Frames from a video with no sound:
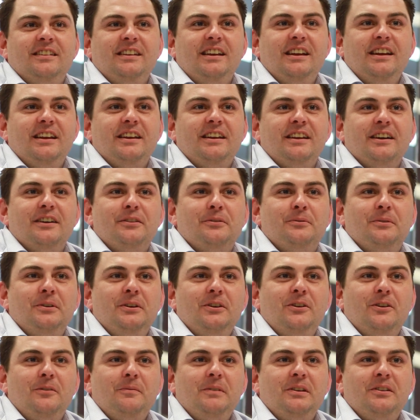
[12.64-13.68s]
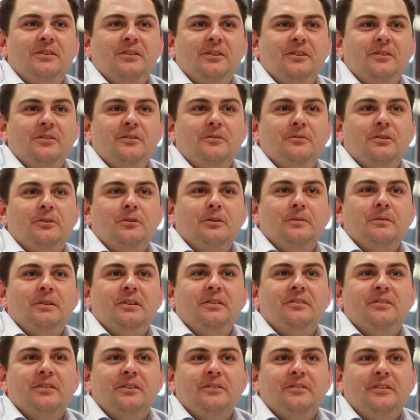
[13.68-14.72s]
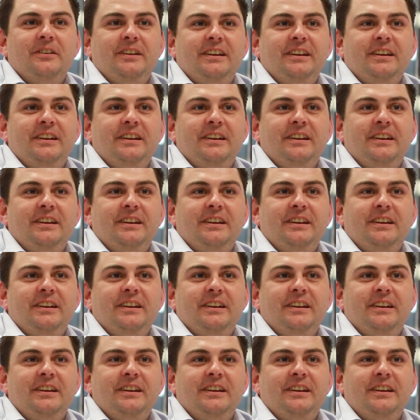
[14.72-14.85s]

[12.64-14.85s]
Yeah, Garth Quinn, I'm internal recruitment consultant